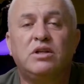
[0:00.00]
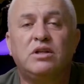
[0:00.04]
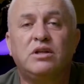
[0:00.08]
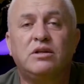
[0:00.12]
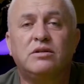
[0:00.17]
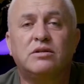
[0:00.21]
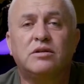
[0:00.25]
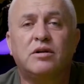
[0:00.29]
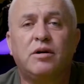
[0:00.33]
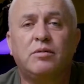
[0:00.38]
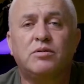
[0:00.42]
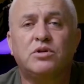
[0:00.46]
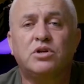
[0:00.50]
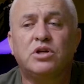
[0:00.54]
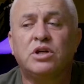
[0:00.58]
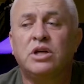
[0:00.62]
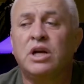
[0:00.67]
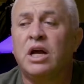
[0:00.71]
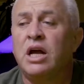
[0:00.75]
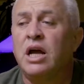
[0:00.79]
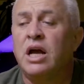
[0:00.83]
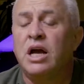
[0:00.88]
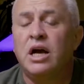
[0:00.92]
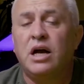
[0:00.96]

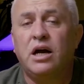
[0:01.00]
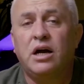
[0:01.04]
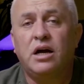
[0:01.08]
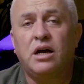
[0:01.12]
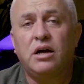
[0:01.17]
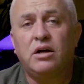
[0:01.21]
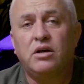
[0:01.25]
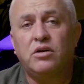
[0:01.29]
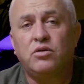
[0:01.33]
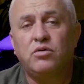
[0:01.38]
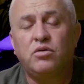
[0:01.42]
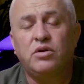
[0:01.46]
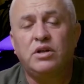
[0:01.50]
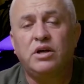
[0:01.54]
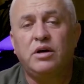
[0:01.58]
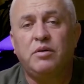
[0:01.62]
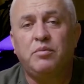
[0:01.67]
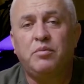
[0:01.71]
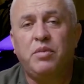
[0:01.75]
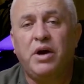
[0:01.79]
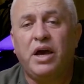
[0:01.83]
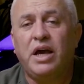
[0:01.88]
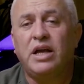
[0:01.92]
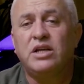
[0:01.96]
description to the
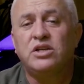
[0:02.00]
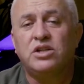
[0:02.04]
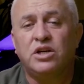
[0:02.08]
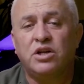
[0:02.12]
page,